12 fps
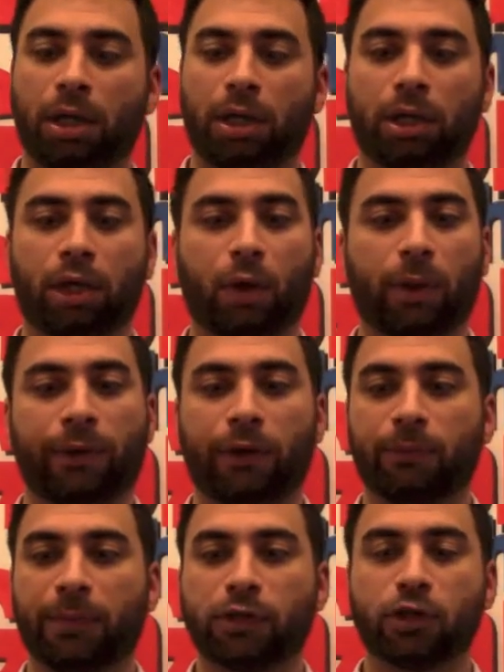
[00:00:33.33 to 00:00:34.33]
you know what,
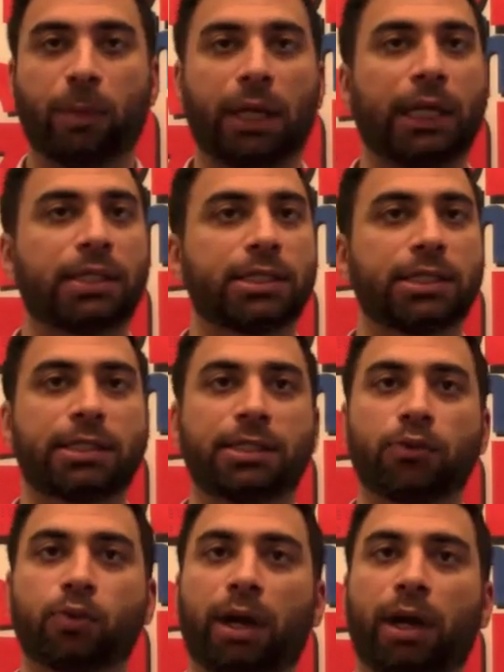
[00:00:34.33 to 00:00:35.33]
there have been so many
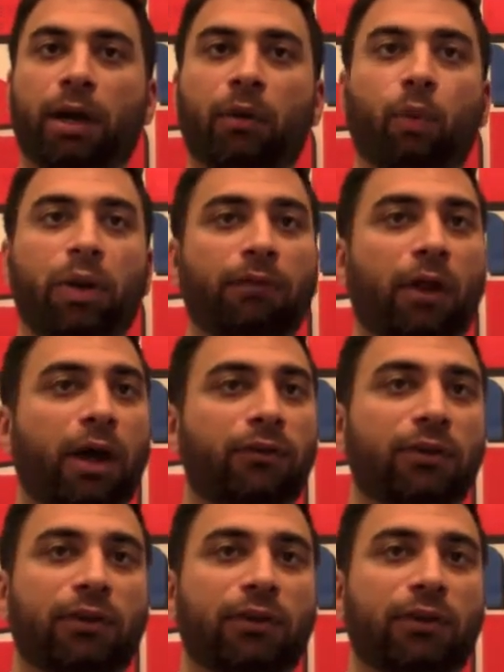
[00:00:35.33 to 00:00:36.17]
instances where we've lost